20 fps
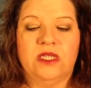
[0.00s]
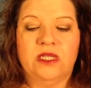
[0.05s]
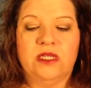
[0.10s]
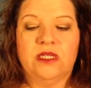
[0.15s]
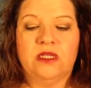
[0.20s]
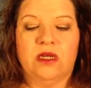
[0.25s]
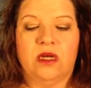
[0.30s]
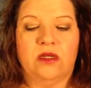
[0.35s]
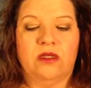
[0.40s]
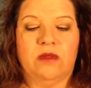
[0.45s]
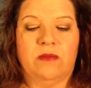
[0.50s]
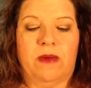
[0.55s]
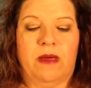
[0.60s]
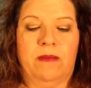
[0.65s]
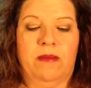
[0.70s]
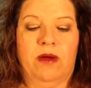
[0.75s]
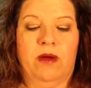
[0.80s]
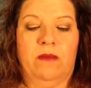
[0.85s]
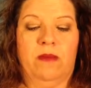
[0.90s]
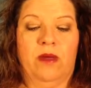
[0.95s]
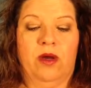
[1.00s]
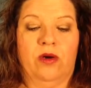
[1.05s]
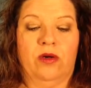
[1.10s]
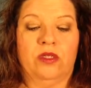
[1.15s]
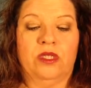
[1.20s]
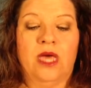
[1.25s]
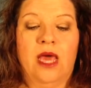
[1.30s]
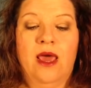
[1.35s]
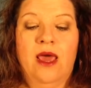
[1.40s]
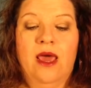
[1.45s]
This is also by Bare
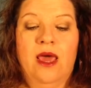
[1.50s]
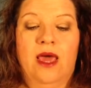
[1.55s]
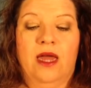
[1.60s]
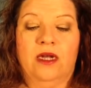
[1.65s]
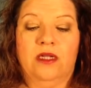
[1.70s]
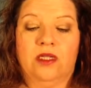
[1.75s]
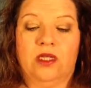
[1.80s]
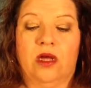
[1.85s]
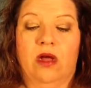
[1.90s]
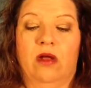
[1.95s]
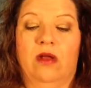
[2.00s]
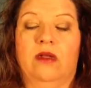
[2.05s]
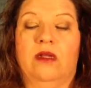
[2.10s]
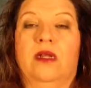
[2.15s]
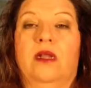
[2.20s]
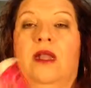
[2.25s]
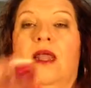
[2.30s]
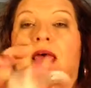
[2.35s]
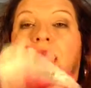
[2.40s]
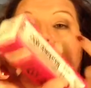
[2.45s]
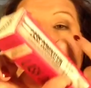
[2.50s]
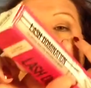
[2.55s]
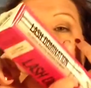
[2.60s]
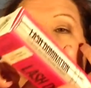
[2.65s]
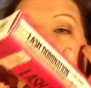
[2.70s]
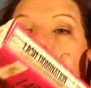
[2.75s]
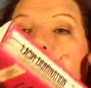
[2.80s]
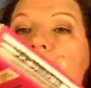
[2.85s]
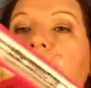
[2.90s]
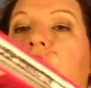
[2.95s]
Minerals and it's called
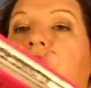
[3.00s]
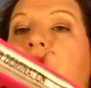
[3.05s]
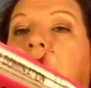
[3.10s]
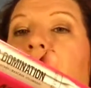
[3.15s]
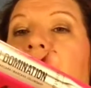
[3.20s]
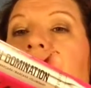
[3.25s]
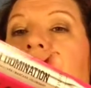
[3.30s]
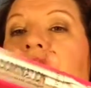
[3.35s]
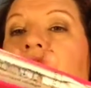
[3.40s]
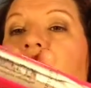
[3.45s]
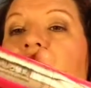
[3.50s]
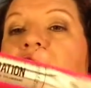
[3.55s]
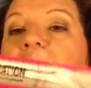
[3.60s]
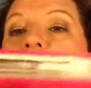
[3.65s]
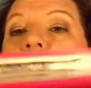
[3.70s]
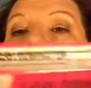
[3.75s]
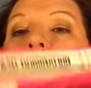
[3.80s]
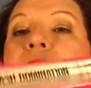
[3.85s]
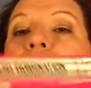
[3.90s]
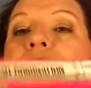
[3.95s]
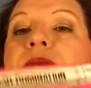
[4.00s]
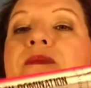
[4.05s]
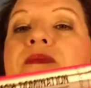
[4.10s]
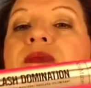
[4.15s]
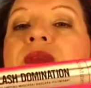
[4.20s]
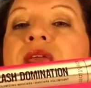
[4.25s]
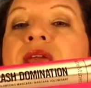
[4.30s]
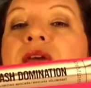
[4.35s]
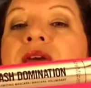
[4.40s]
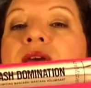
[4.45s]
Lash Domination
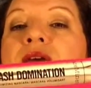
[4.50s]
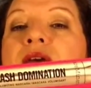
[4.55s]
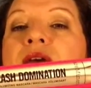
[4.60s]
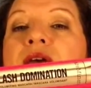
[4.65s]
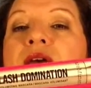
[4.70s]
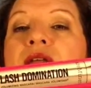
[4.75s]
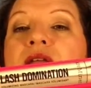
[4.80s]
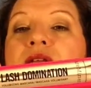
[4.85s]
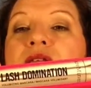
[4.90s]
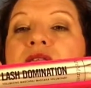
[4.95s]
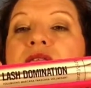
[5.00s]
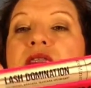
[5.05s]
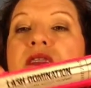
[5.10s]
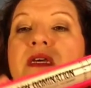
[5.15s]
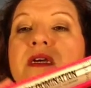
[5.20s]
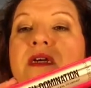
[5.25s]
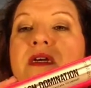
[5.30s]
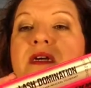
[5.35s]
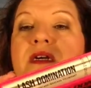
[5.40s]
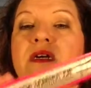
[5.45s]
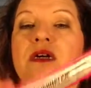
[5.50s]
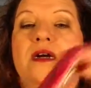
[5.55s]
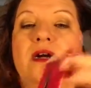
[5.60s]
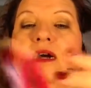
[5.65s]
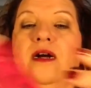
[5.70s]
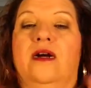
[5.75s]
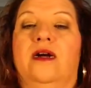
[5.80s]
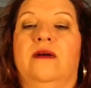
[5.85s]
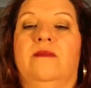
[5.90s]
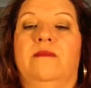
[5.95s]
and it's their
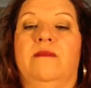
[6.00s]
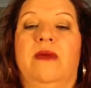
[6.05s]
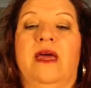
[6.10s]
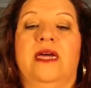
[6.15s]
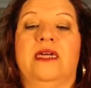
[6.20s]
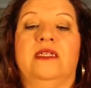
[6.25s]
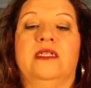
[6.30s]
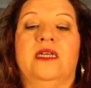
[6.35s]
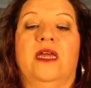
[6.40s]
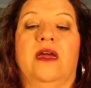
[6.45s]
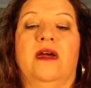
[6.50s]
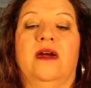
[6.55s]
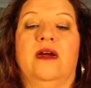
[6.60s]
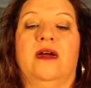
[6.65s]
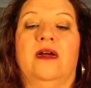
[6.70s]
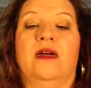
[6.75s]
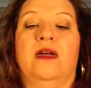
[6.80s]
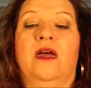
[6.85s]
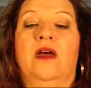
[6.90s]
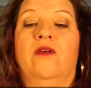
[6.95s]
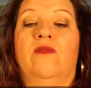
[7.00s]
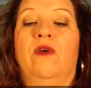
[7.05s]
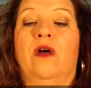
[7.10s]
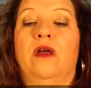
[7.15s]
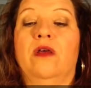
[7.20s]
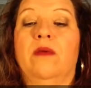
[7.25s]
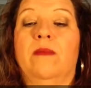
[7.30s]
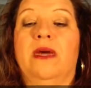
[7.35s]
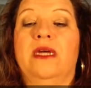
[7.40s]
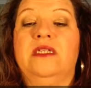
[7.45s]
um, mascara,
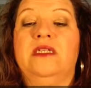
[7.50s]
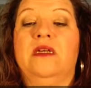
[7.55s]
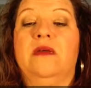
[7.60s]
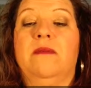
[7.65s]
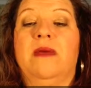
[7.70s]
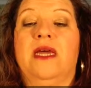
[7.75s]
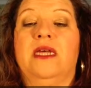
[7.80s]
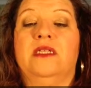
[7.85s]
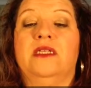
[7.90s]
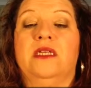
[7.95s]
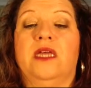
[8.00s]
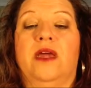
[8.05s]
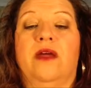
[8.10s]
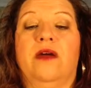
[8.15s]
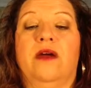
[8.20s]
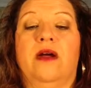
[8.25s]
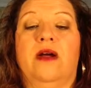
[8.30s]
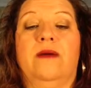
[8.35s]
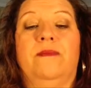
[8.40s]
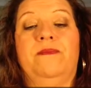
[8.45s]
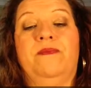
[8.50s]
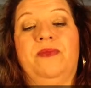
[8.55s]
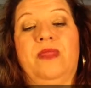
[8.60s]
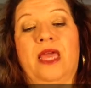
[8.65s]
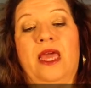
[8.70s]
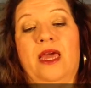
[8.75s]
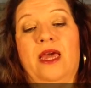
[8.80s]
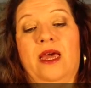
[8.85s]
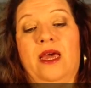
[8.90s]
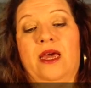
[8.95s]
volumizing mascara,
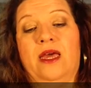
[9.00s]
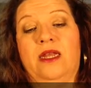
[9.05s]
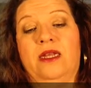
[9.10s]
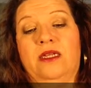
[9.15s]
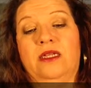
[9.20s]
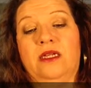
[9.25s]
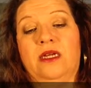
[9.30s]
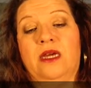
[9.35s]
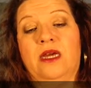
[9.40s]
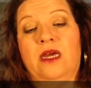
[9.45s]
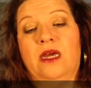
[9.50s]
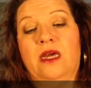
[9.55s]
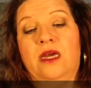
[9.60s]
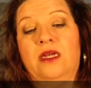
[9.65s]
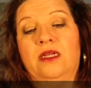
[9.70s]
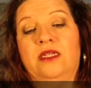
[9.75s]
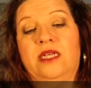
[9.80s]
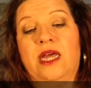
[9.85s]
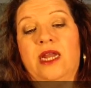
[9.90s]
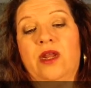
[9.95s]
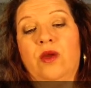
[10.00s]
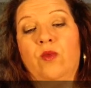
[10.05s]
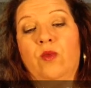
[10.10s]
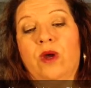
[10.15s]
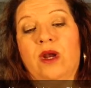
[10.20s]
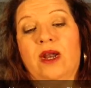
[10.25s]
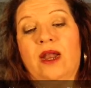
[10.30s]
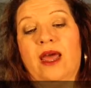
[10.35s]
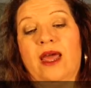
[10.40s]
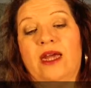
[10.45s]
and 10 in
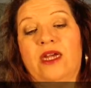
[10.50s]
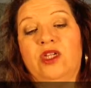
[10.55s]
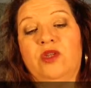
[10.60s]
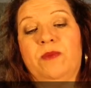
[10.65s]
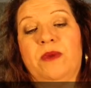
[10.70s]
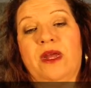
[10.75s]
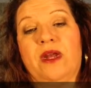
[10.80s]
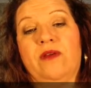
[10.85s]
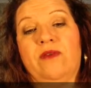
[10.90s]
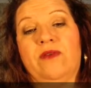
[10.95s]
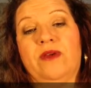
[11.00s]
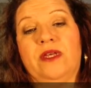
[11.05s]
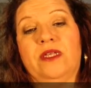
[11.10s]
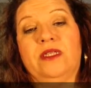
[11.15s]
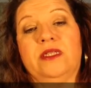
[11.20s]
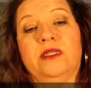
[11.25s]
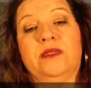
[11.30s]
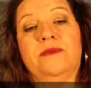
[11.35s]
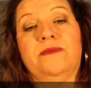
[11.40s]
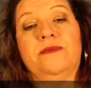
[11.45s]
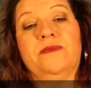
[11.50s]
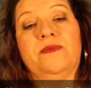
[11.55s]
1 lash benefits.